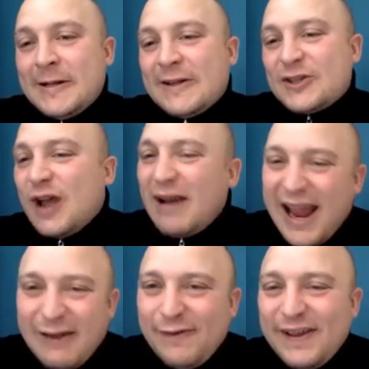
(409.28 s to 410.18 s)
So
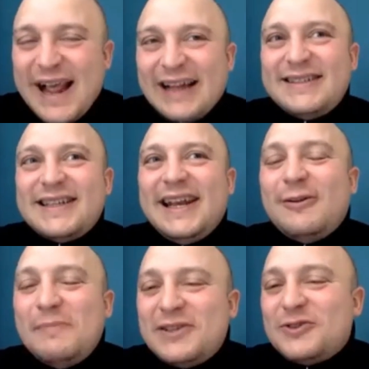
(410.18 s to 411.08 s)
anything else is a
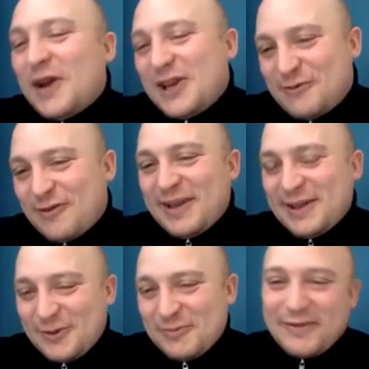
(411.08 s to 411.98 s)
little bit strange for
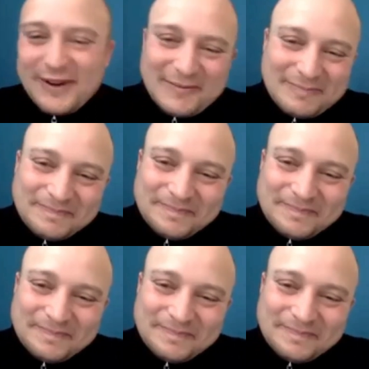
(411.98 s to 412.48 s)
me, to be fair.